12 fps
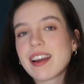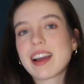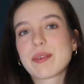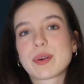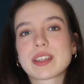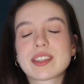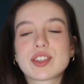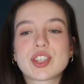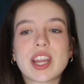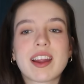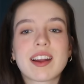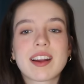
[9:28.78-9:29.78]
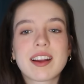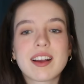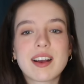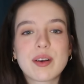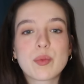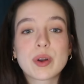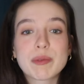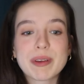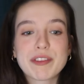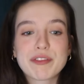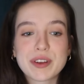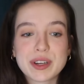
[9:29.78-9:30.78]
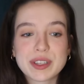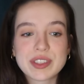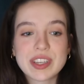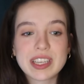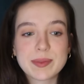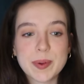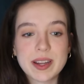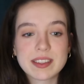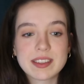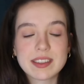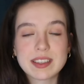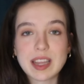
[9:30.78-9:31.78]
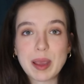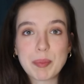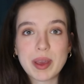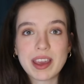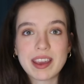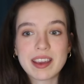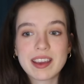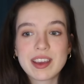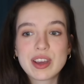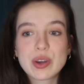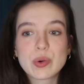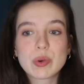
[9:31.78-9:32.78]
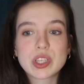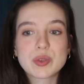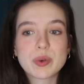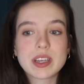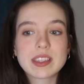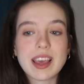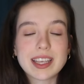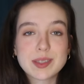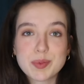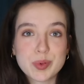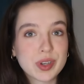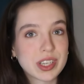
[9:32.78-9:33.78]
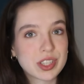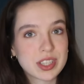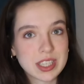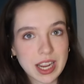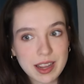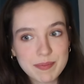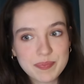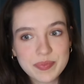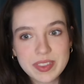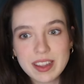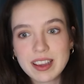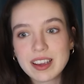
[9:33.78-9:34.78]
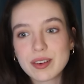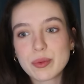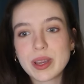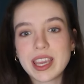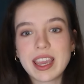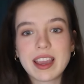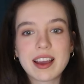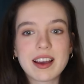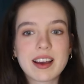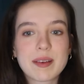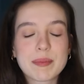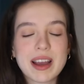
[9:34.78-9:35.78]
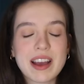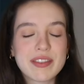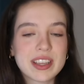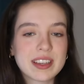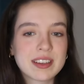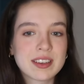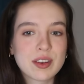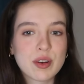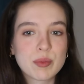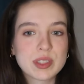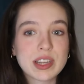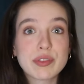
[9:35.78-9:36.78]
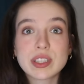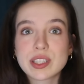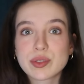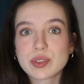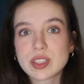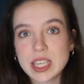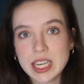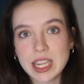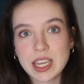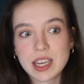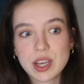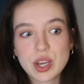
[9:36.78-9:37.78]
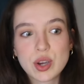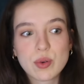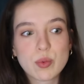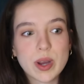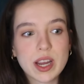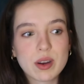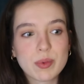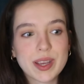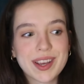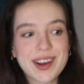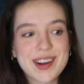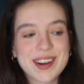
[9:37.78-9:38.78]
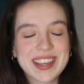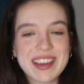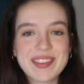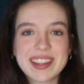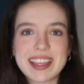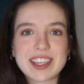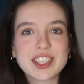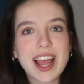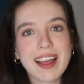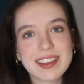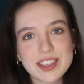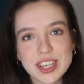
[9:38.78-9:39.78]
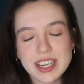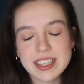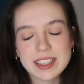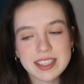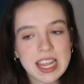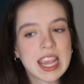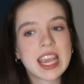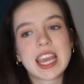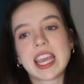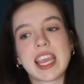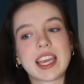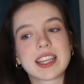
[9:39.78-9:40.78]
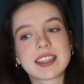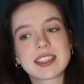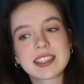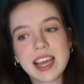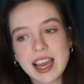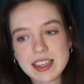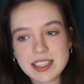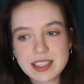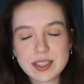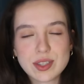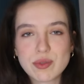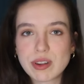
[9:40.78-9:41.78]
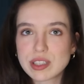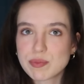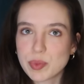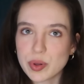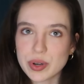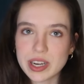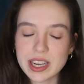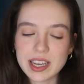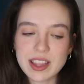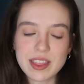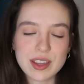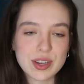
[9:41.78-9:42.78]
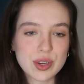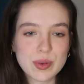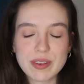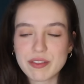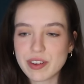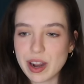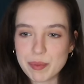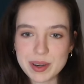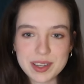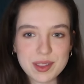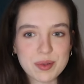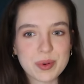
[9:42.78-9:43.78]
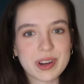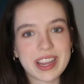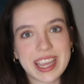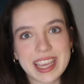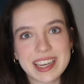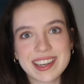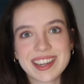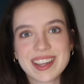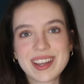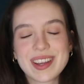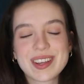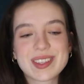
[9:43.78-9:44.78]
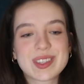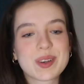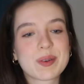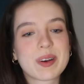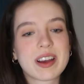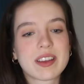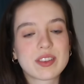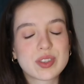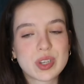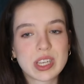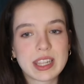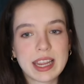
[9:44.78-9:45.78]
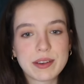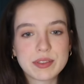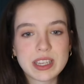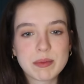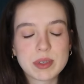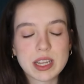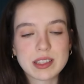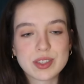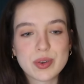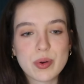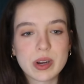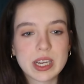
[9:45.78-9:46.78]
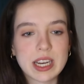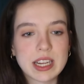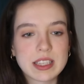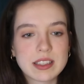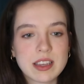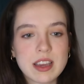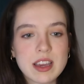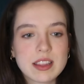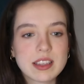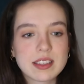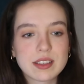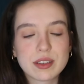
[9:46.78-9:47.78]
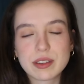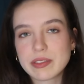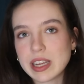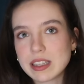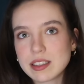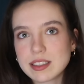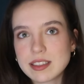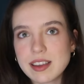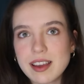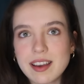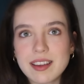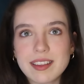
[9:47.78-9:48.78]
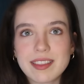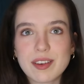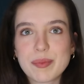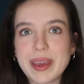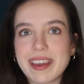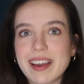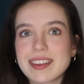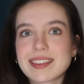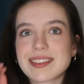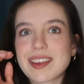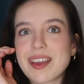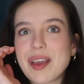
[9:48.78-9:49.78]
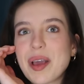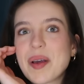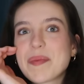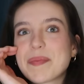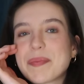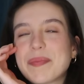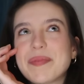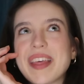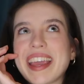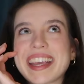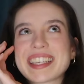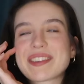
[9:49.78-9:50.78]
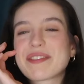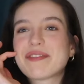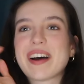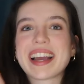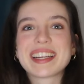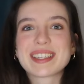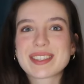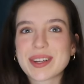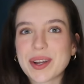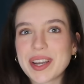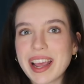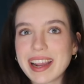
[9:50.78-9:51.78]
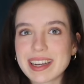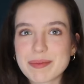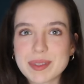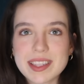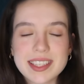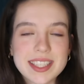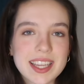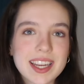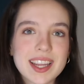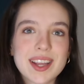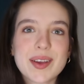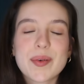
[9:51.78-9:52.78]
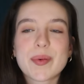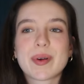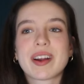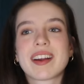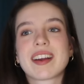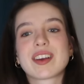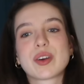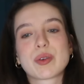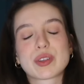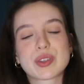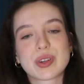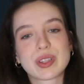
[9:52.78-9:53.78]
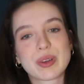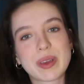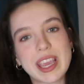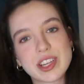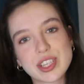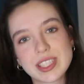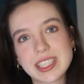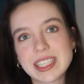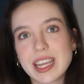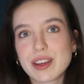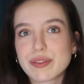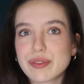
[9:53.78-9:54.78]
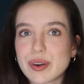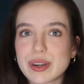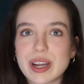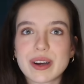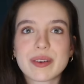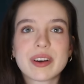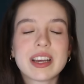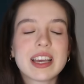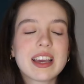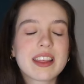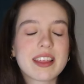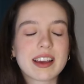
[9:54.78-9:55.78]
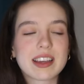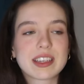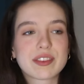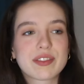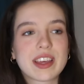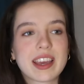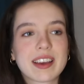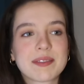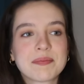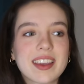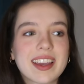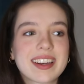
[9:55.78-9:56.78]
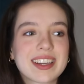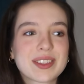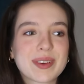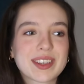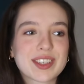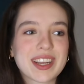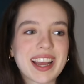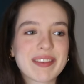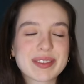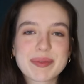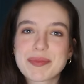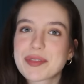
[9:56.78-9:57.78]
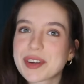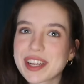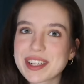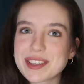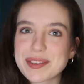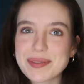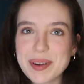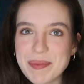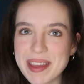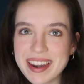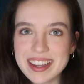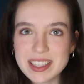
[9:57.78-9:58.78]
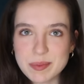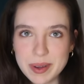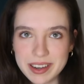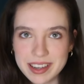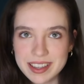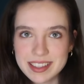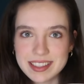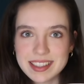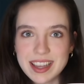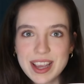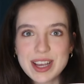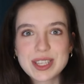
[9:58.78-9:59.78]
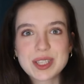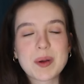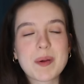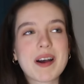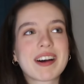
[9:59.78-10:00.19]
I wanted to share one of my first experiences in Taipei, which was Exploration Day. We have it in almost every single city where we are given like challenges and tasks to explore the new environment that we're in. So the student life team tends to organize these little events. They'll make us, I guess, find certain items in the city or go to certain locations and take a photo, that kind of thing. And I do actually have some footage from that experience, so